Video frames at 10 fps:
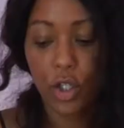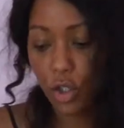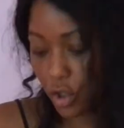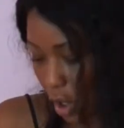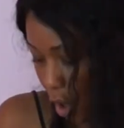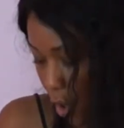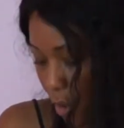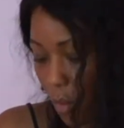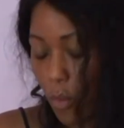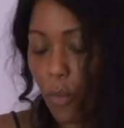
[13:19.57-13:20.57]

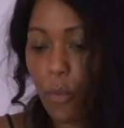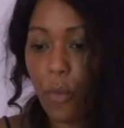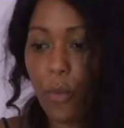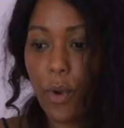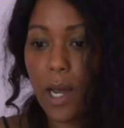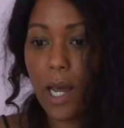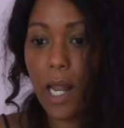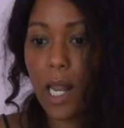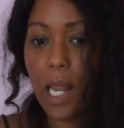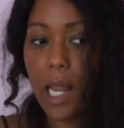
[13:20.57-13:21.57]
so
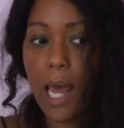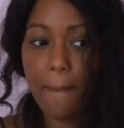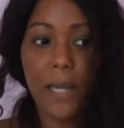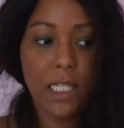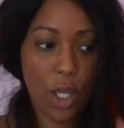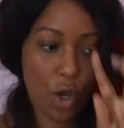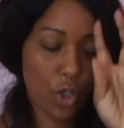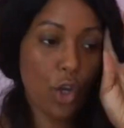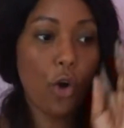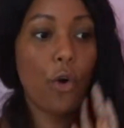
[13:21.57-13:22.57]
let me tell,
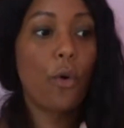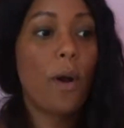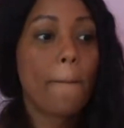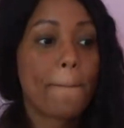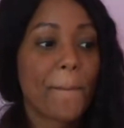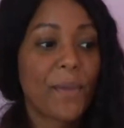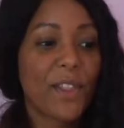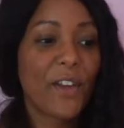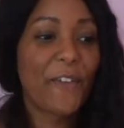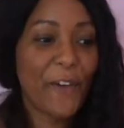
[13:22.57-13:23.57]
so
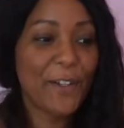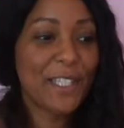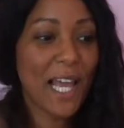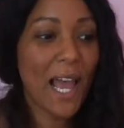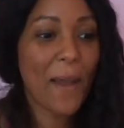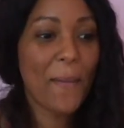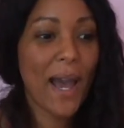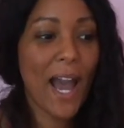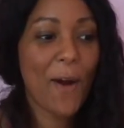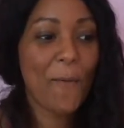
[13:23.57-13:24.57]
the first
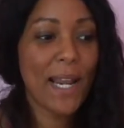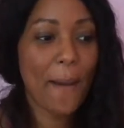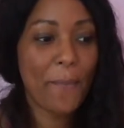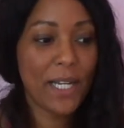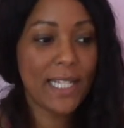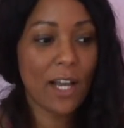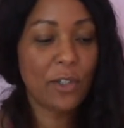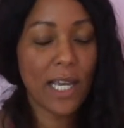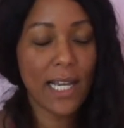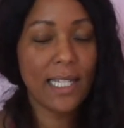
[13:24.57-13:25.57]
time when I put it down,
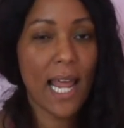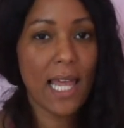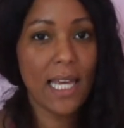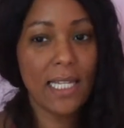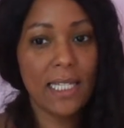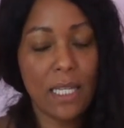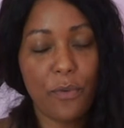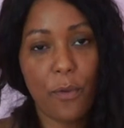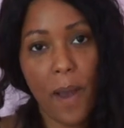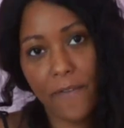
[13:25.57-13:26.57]
so like I said, I let it steep
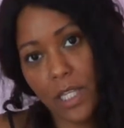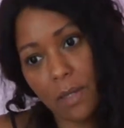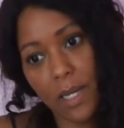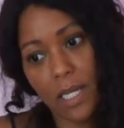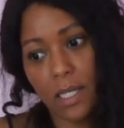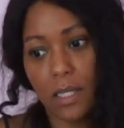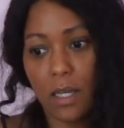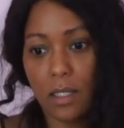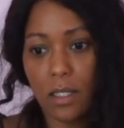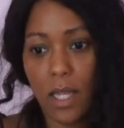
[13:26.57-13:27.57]
for about 15 minutes
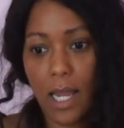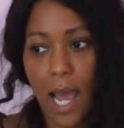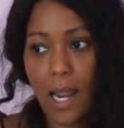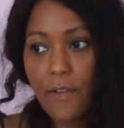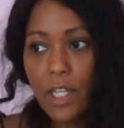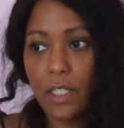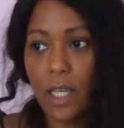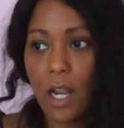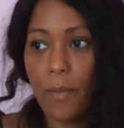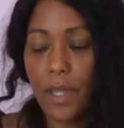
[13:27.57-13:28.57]
until I got everything
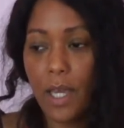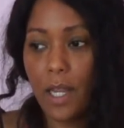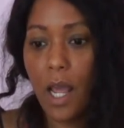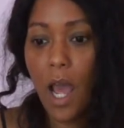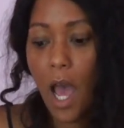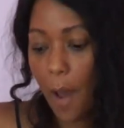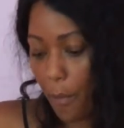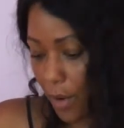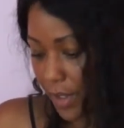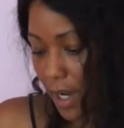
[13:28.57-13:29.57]
set up and then I
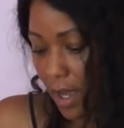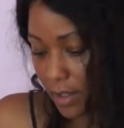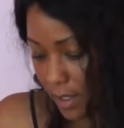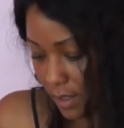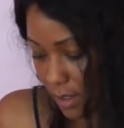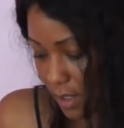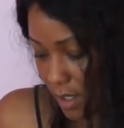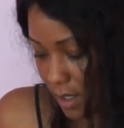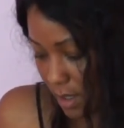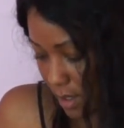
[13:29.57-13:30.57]
poured the contents
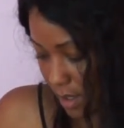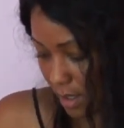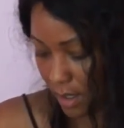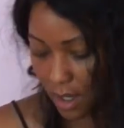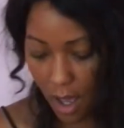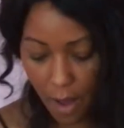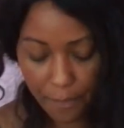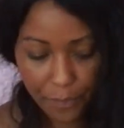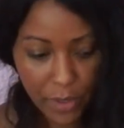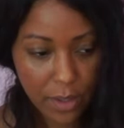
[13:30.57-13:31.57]
into the,
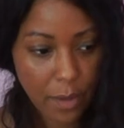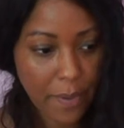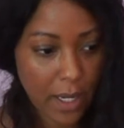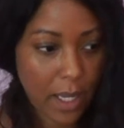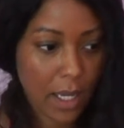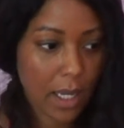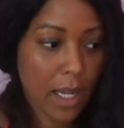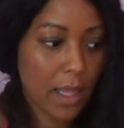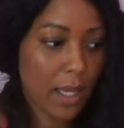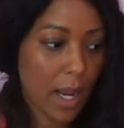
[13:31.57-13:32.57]
um, the bucket
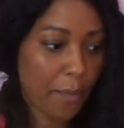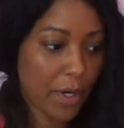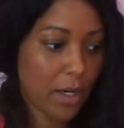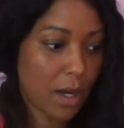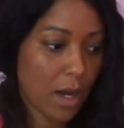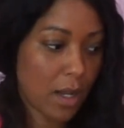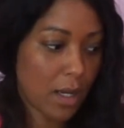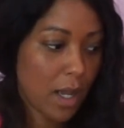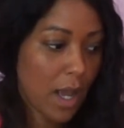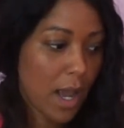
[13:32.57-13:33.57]
and then I put it
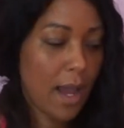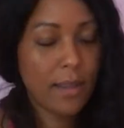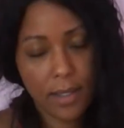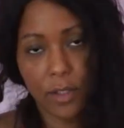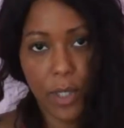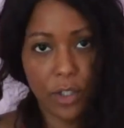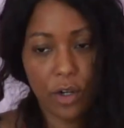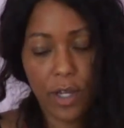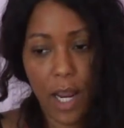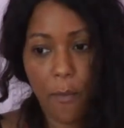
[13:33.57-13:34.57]
on I think that's when I turned
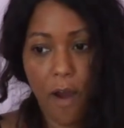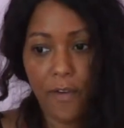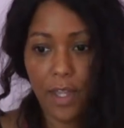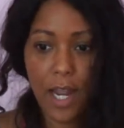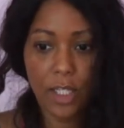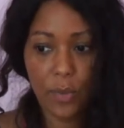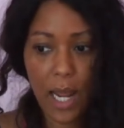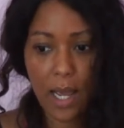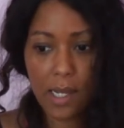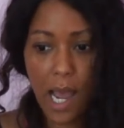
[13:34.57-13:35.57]
the camera off and then that's when
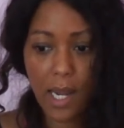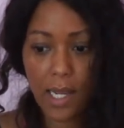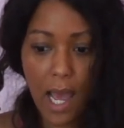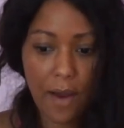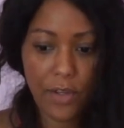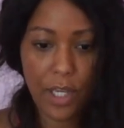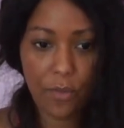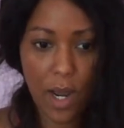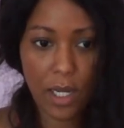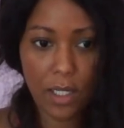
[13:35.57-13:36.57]
I kind of got everything
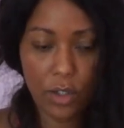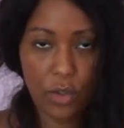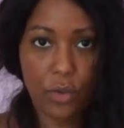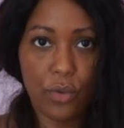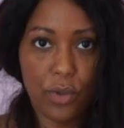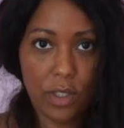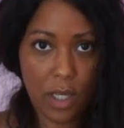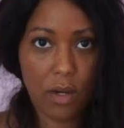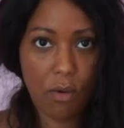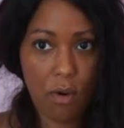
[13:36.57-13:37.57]
ready to
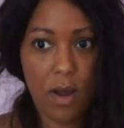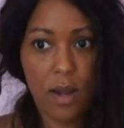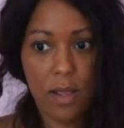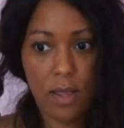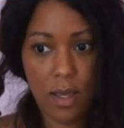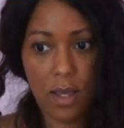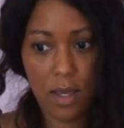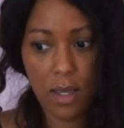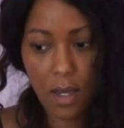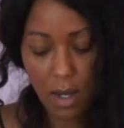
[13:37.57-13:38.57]
sit on
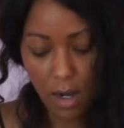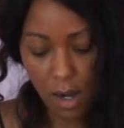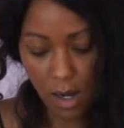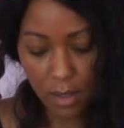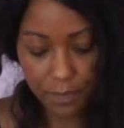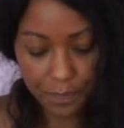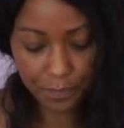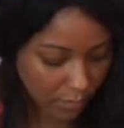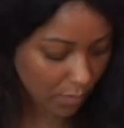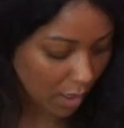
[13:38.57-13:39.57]
the,
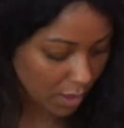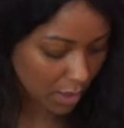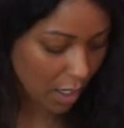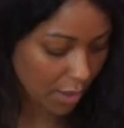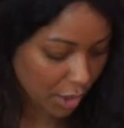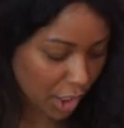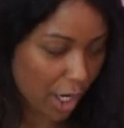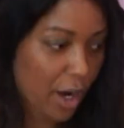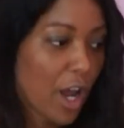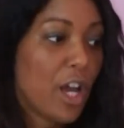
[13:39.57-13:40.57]
um, to sit on the
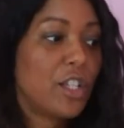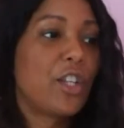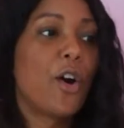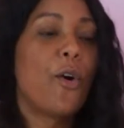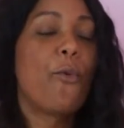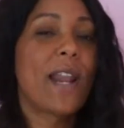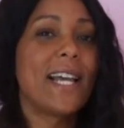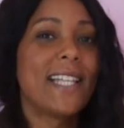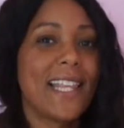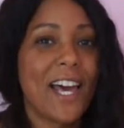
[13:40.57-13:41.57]
chair. So when
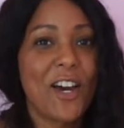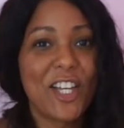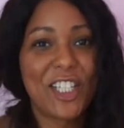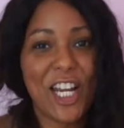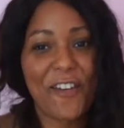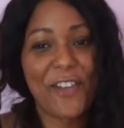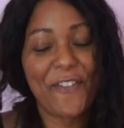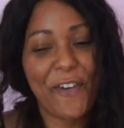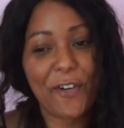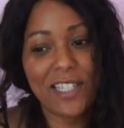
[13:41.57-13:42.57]
I sat down on the chair for
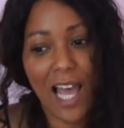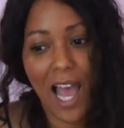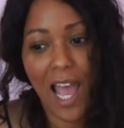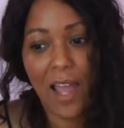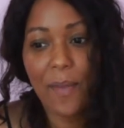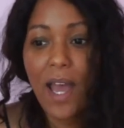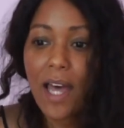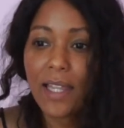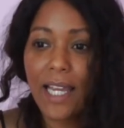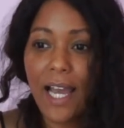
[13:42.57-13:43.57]
the first time,
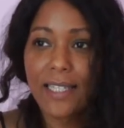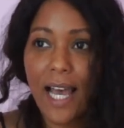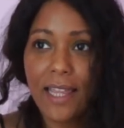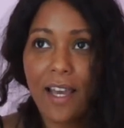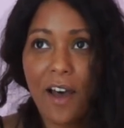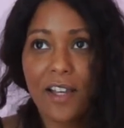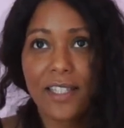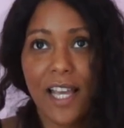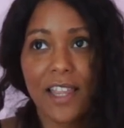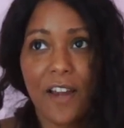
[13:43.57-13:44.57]
like I sat there,
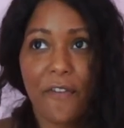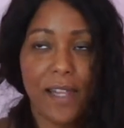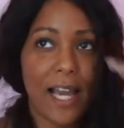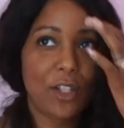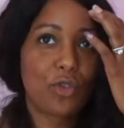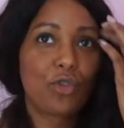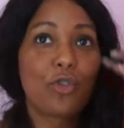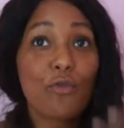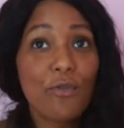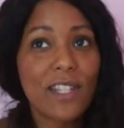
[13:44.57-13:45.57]
sat there for like
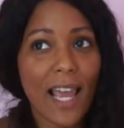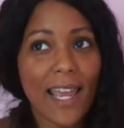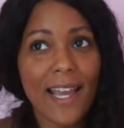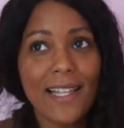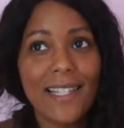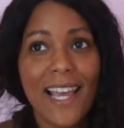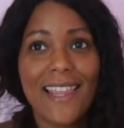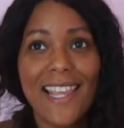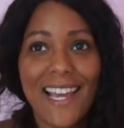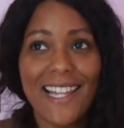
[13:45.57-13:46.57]
two seconds
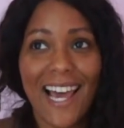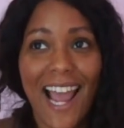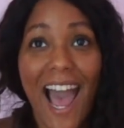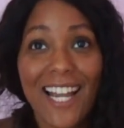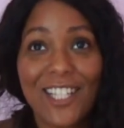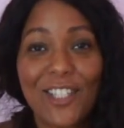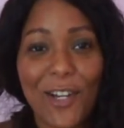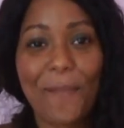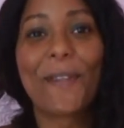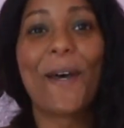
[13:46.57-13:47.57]
and then like I
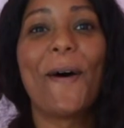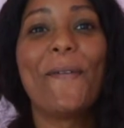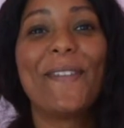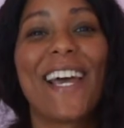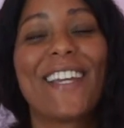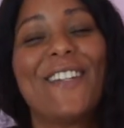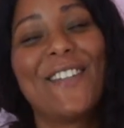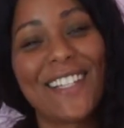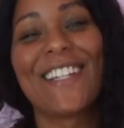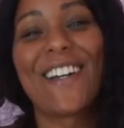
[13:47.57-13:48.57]
jumped up like, you know,
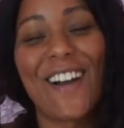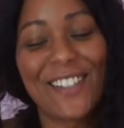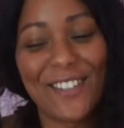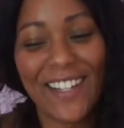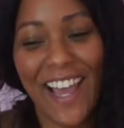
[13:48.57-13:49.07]
like the cartoon